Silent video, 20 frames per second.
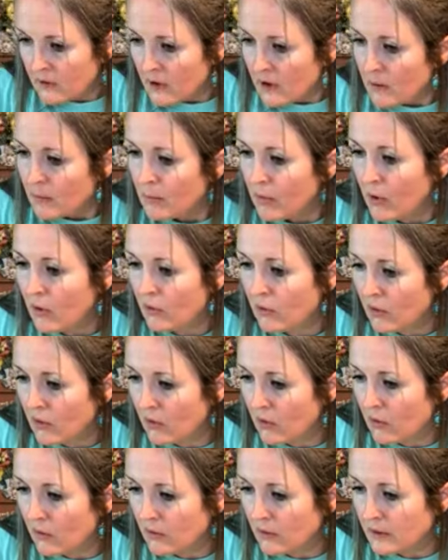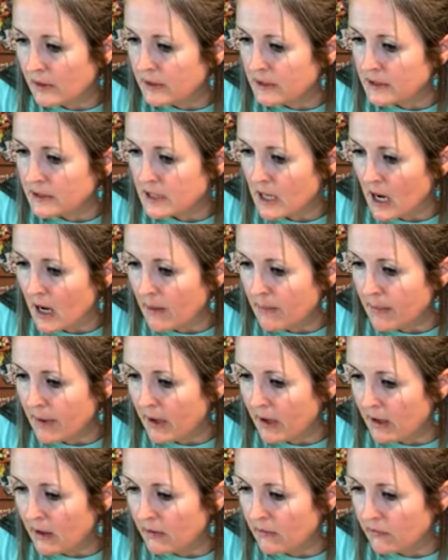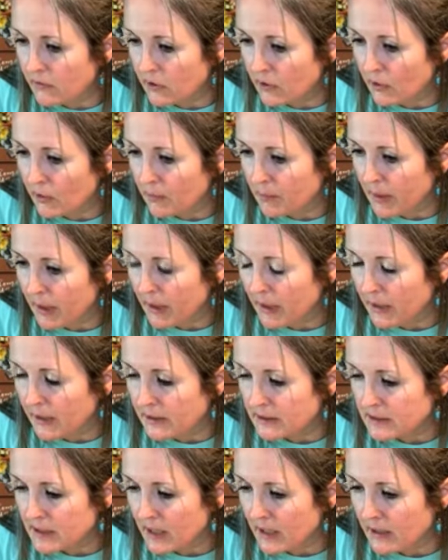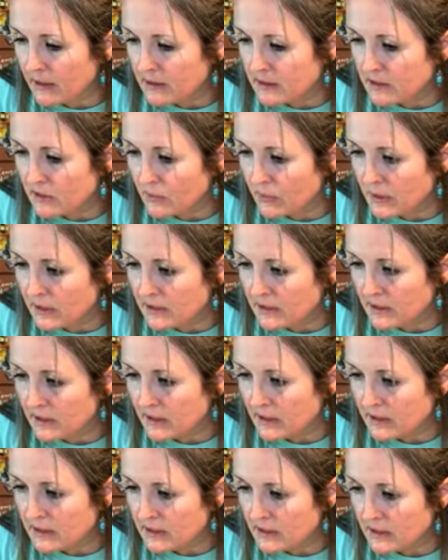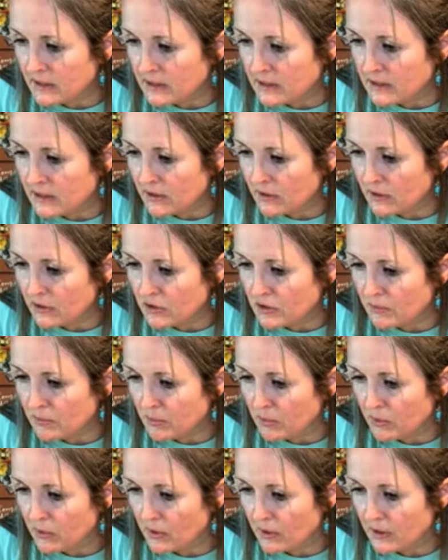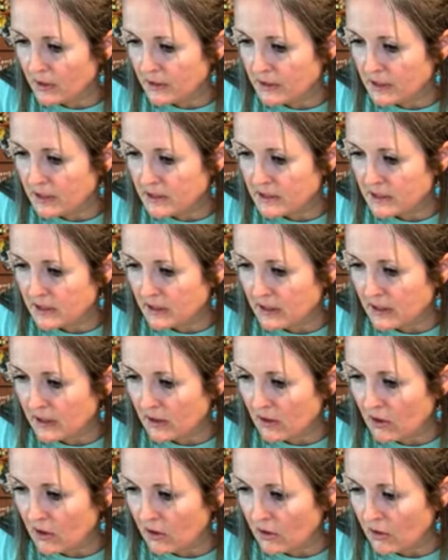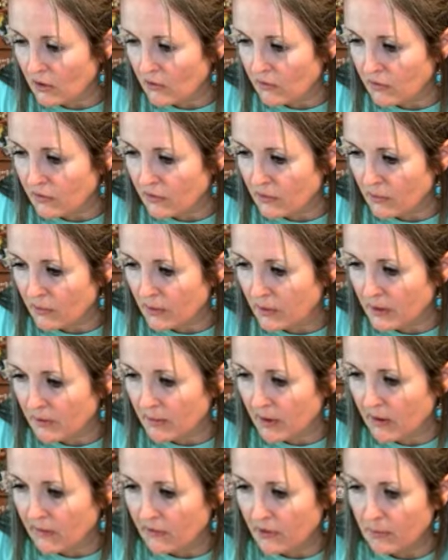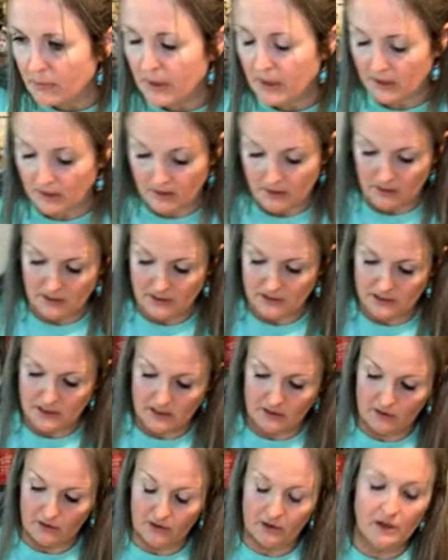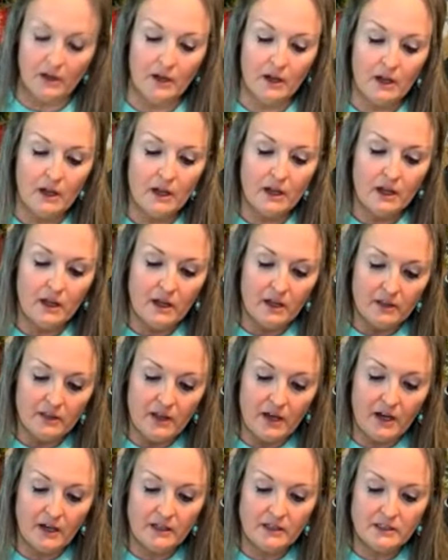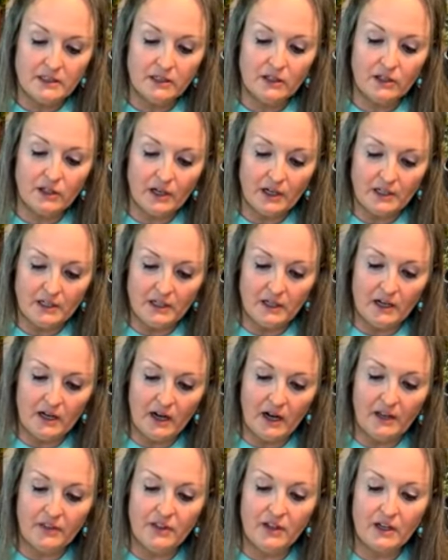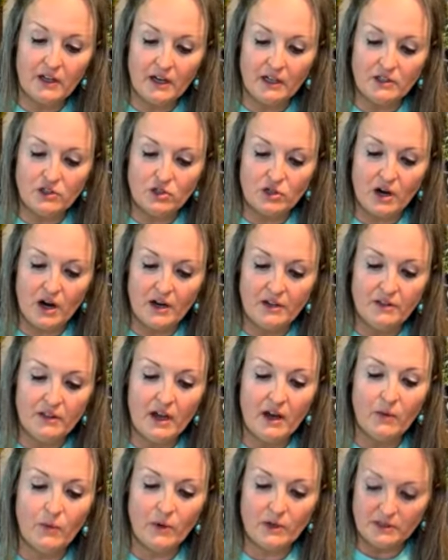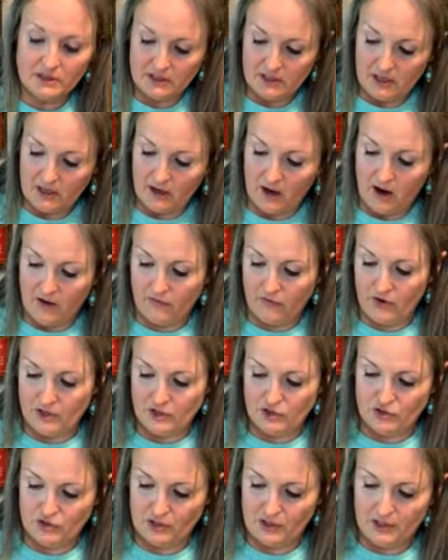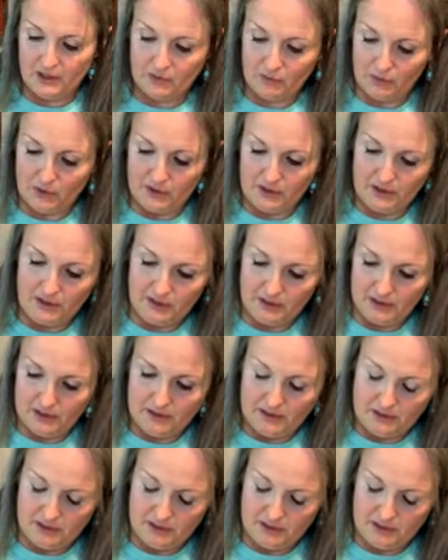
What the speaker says: Poke a hole in the top of your paint and squeeze it. It's easier to pour and doesn't get all over the rim of your paint container. That is a good idea. I think I tried that once and I got frustrated with it.